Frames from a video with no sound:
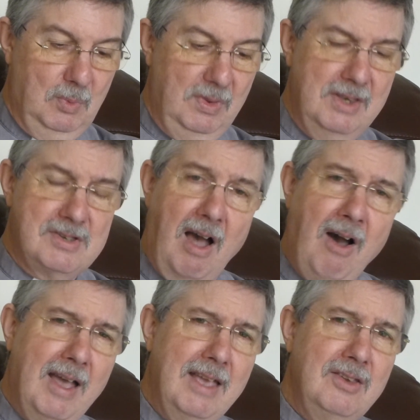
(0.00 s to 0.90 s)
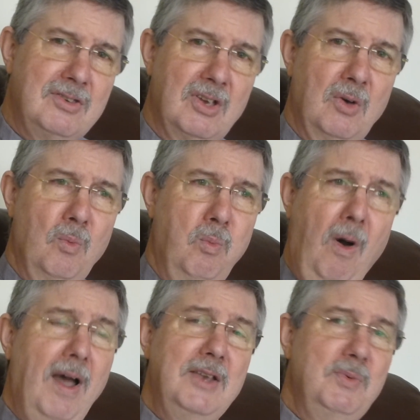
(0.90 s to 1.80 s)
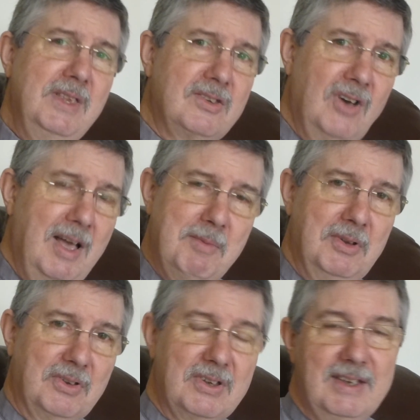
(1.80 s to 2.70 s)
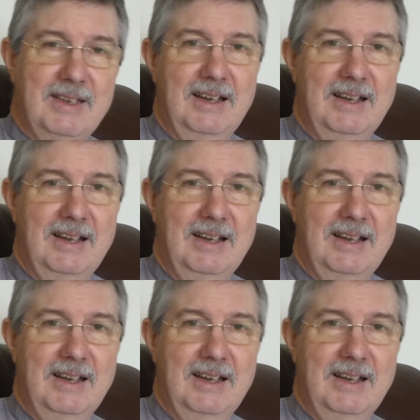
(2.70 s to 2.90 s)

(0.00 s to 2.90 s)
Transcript: with his eyes wide with excitement